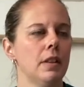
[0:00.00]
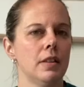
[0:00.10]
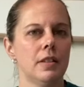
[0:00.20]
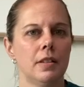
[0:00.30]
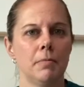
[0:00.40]

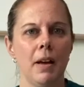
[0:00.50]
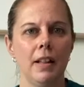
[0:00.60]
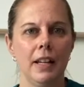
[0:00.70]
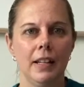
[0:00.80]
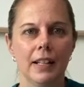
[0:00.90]

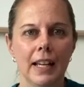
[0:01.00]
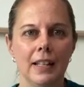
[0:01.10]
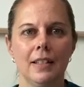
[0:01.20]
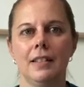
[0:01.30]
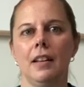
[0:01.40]
smelly
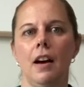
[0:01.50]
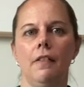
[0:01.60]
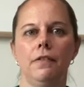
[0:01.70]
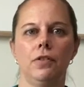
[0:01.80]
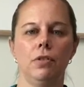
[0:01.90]
kid
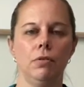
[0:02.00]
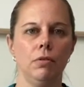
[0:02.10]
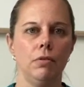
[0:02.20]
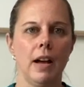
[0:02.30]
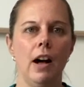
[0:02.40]
stuff
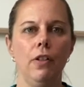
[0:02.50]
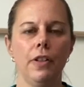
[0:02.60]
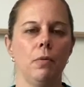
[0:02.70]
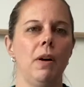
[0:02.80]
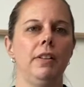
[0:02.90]
to health
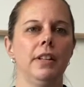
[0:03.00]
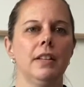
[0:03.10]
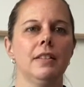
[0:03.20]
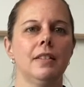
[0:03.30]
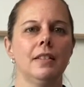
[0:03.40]
and
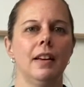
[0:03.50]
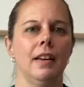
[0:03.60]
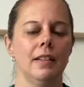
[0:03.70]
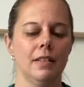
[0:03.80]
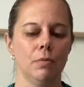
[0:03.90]
wellness.
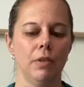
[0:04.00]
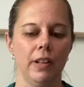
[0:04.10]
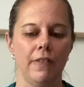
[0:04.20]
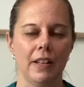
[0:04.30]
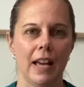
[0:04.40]
It's
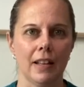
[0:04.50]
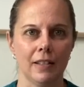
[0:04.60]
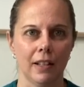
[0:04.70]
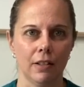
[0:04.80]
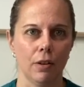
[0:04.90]
really
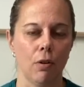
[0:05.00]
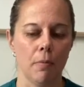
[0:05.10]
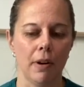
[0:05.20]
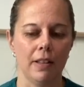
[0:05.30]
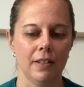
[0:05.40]
fantastic to
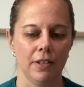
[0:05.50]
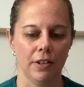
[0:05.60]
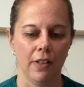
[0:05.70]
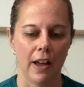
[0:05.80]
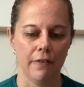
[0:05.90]
incorporate these in
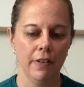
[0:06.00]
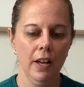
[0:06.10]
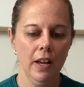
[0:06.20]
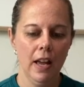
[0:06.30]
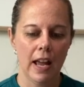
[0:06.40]
your life
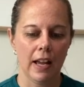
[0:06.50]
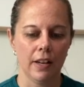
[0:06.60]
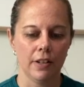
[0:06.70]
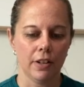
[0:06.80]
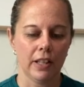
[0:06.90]

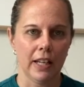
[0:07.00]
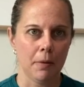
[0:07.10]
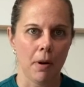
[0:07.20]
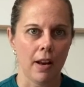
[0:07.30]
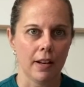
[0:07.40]
and your
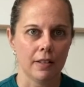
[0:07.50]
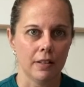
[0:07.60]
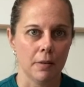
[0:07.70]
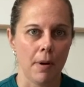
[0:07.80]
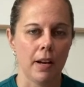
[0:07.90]
cleaning products
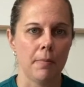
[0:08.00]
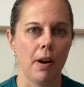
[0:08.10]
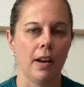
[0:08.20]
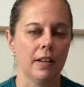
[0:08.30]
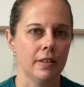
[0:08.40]
and your body
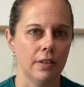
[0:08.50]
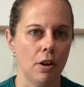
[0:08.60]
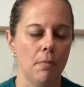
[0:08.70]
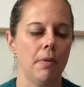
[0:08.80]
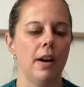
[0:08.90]
products and your
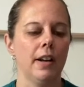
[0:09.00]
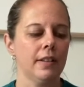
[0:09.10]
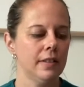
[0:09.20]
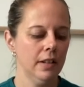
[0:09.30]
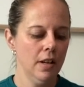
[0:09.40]
home
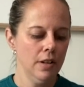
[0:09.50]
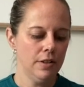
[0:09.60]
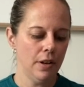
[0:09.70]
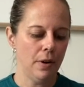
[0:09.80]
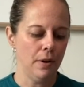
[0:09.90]
products.
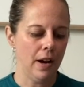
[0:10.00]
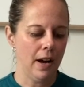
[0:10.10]
So